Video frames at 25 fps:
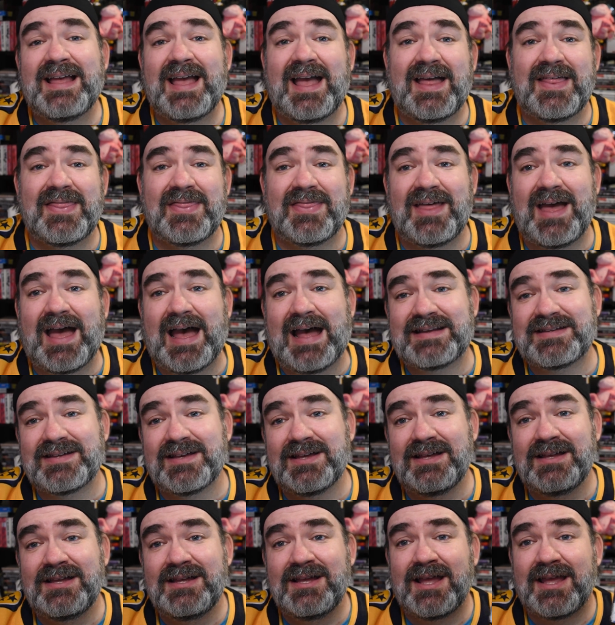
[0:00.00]
and that
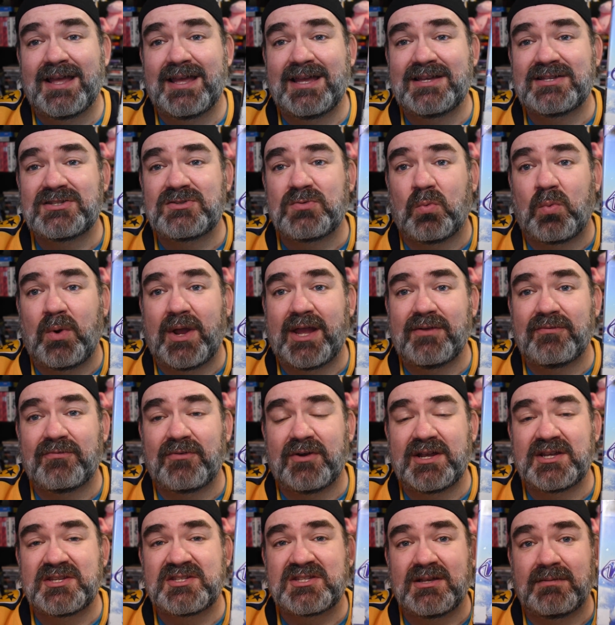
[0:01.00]
is Wave
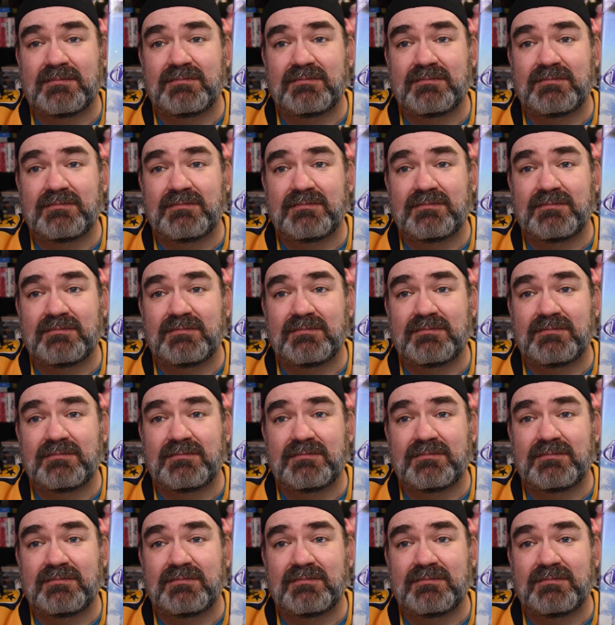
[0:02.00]
Race